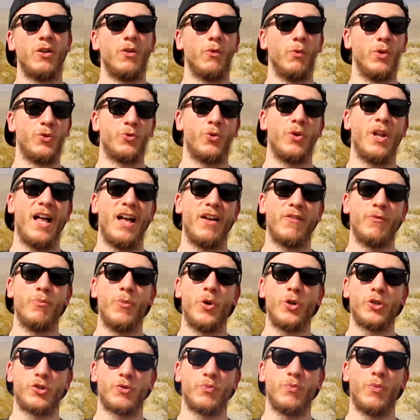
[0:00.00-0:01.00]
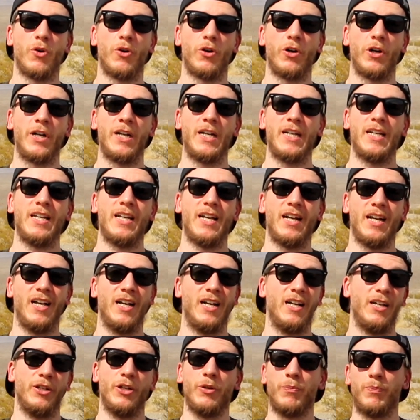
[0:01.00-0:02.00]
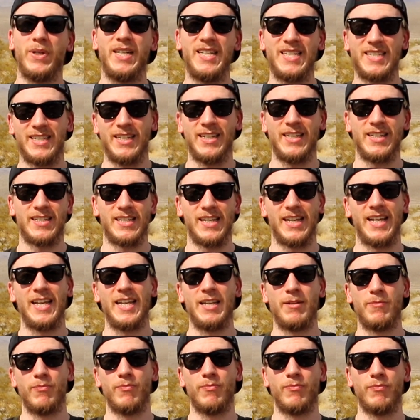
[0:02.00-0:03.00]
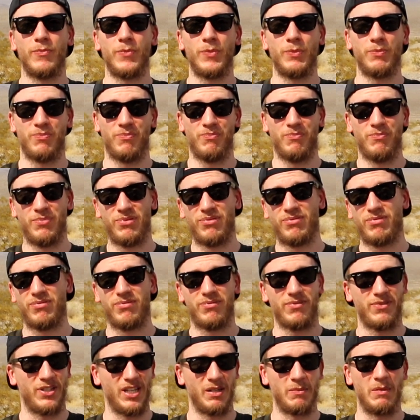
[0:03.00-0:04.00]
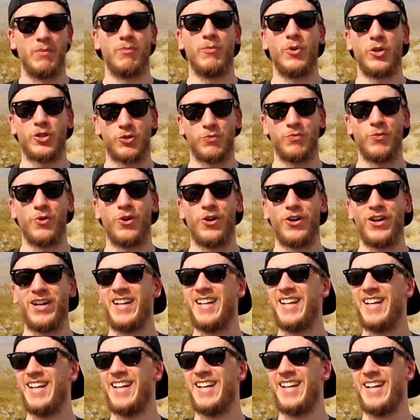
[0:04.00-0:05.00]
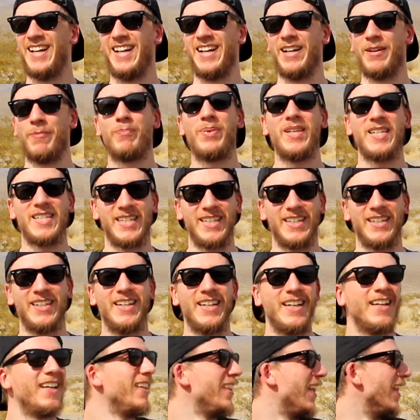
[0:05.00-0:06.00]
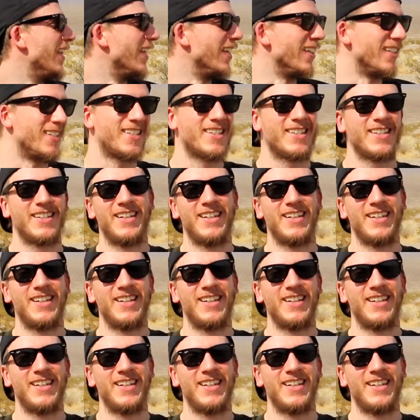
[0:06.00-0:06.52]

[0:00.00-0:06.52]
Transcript: which will have much more uh, you know, PCs and it's going to be much more uh, busy than this.